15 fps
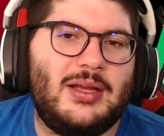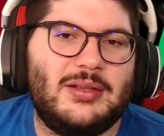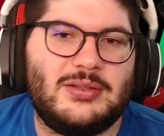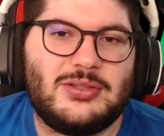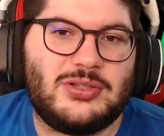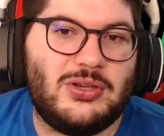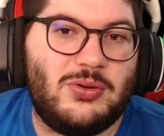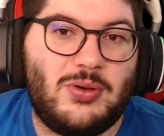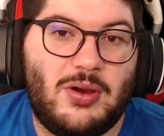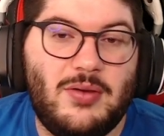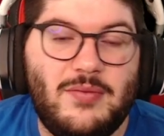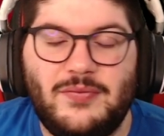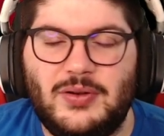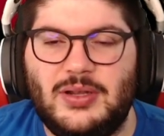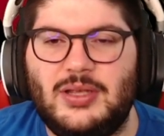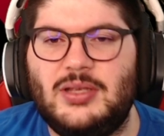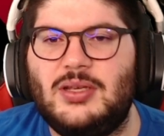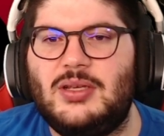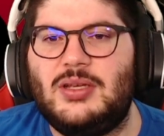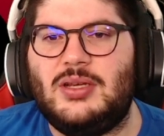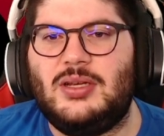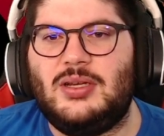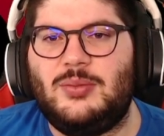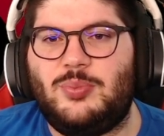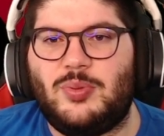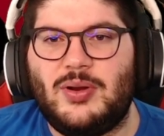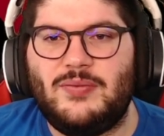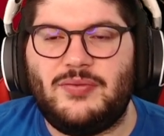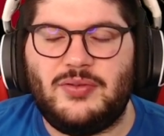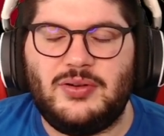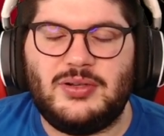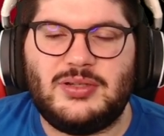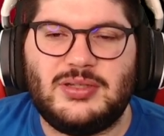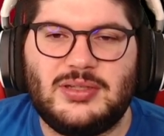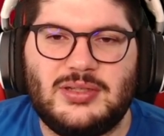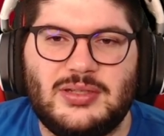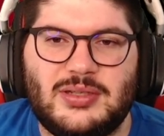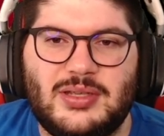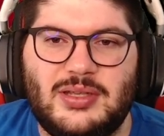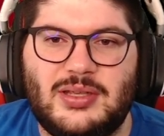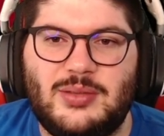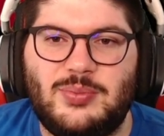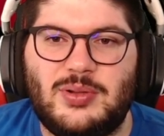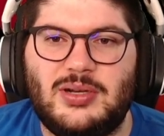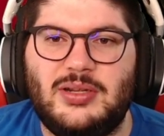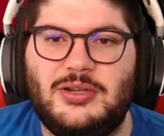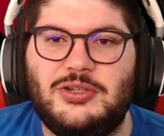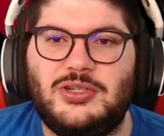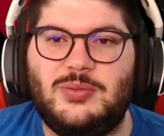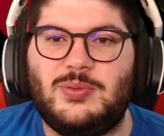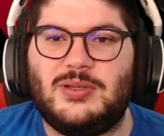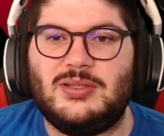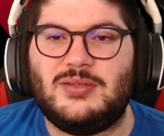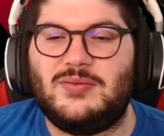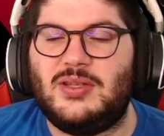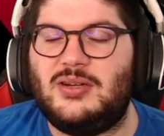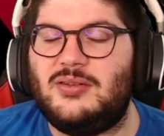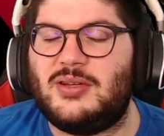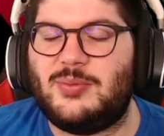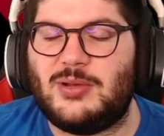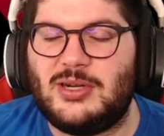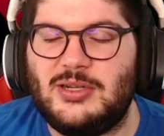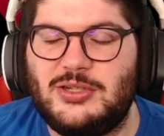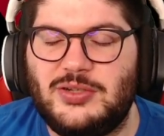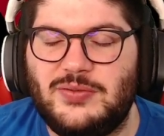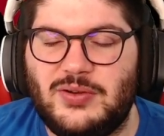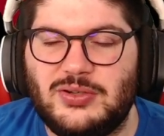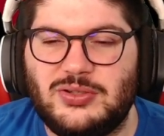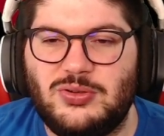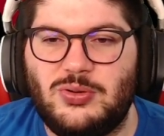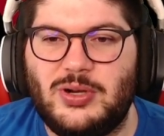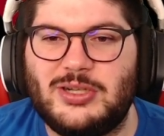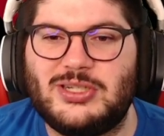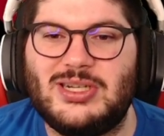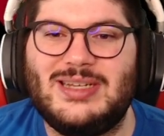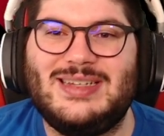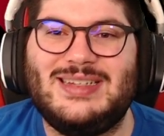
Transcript: So hopefully Brentford can keep a clean sheet, because if they don't keep a clean sheet versus Norwich,